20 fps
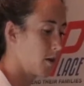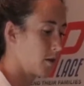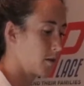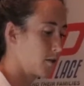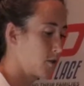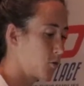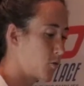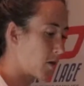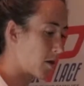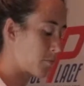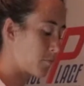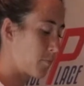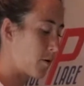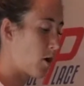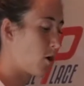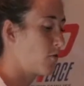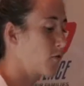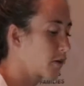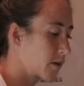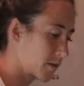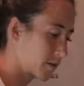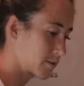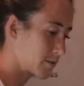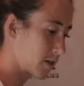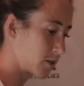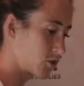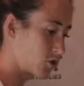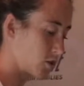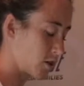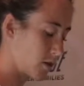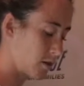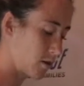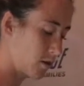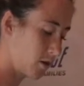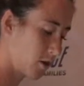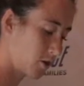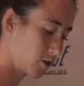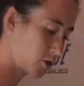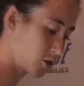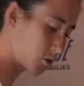to get pelvic extension
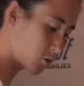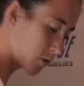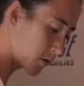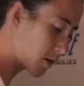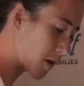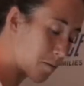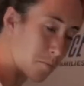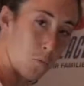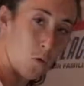so you can get